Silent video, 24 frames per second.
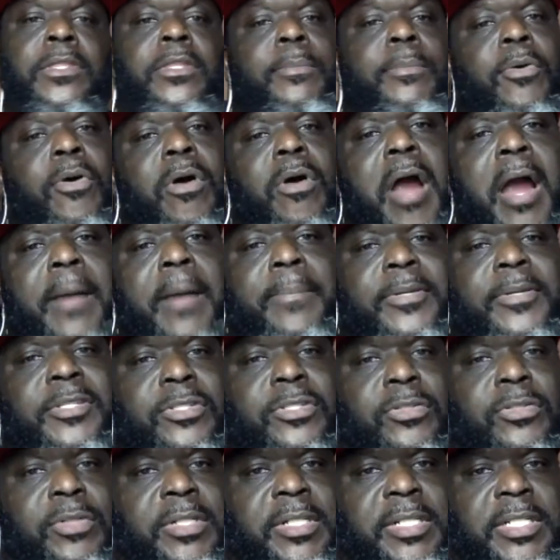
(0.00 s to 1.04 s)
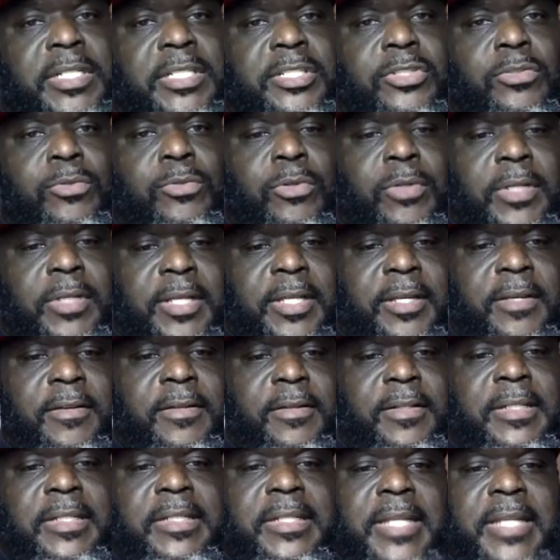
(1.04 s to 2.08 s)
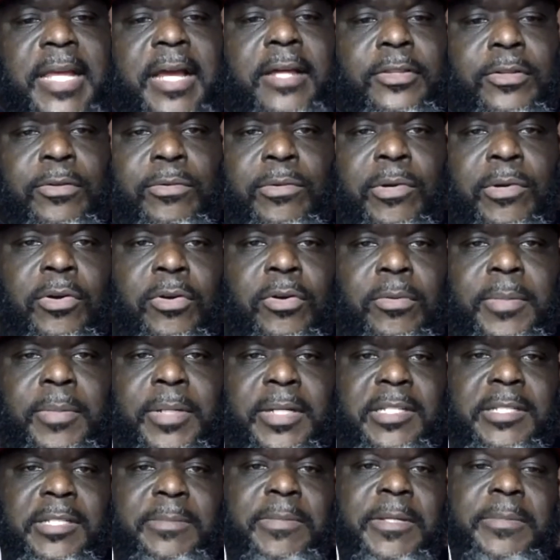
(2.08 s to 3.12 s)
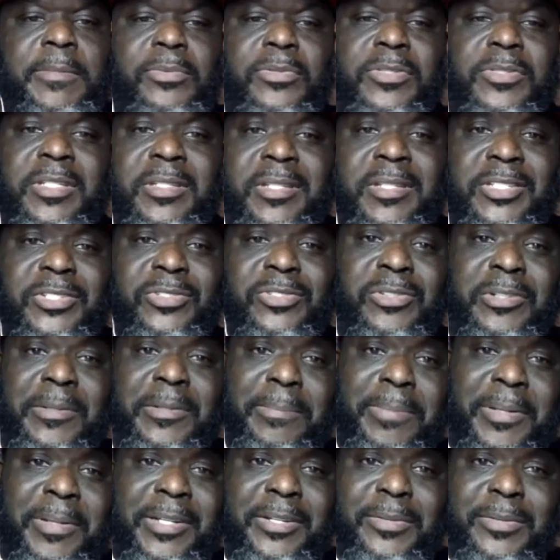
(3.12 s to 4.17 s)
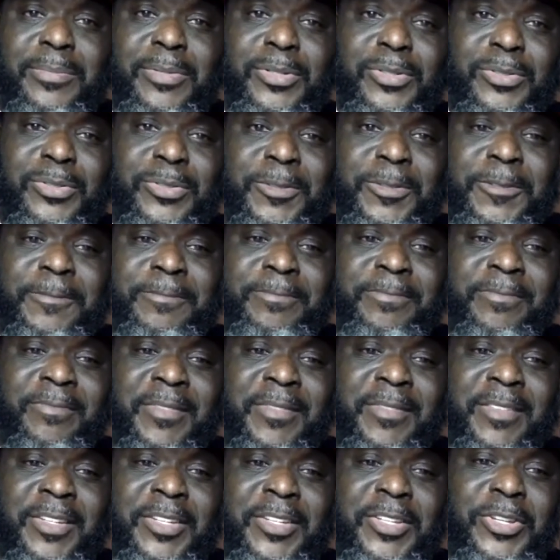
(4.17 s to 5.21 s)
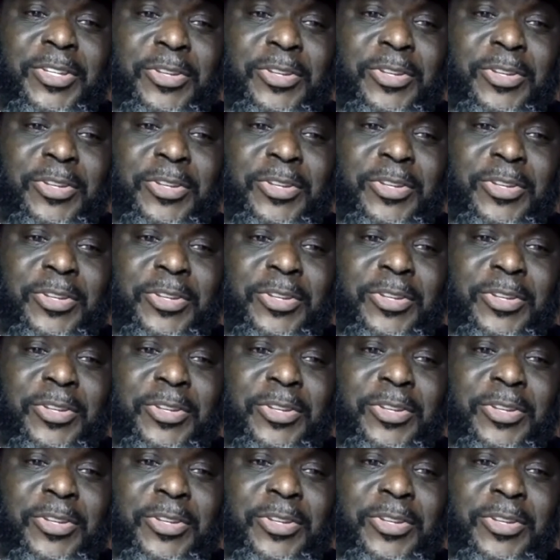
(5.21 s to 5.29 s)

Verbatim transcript: the more opportunities you will get down the road because people see that you're dependable. Yeah.